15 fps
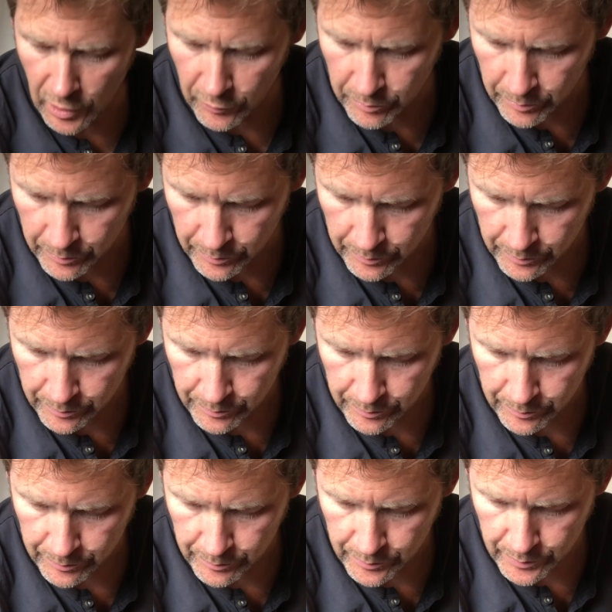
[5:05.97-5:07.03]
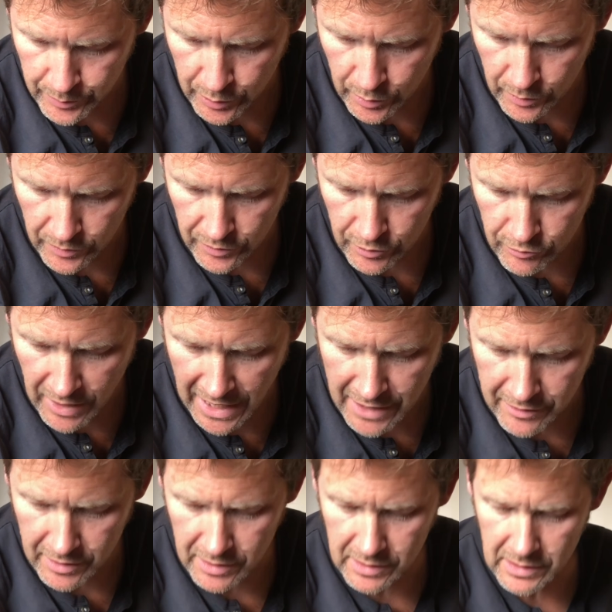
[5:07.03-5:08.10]
I've put the
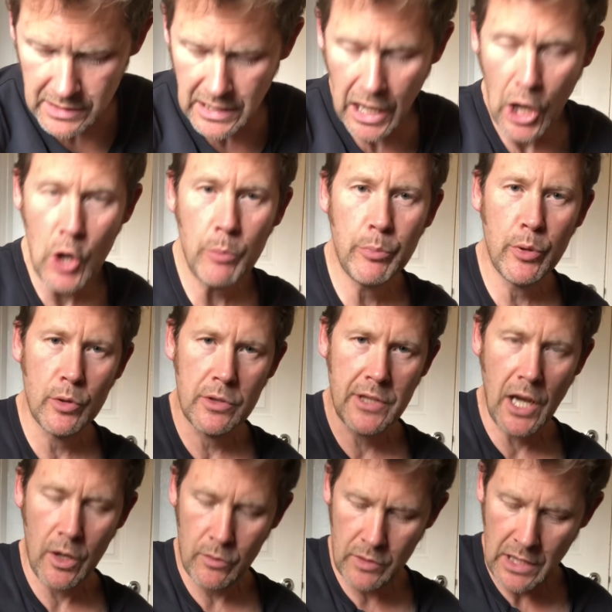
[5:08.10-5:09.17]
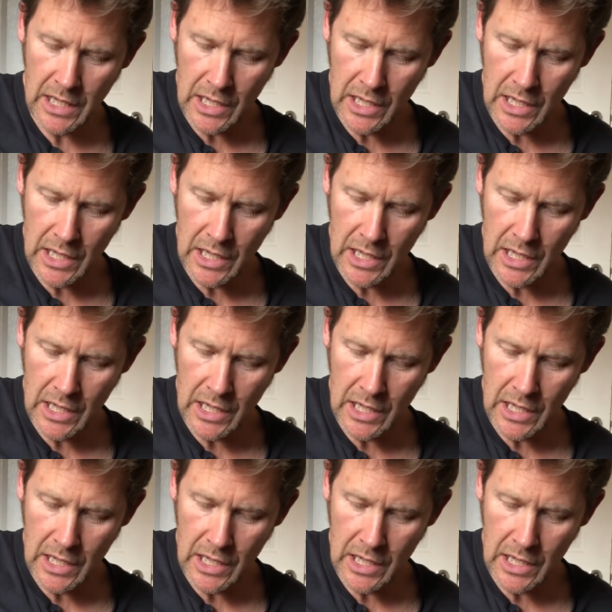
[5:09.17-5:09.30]
RYRA output down.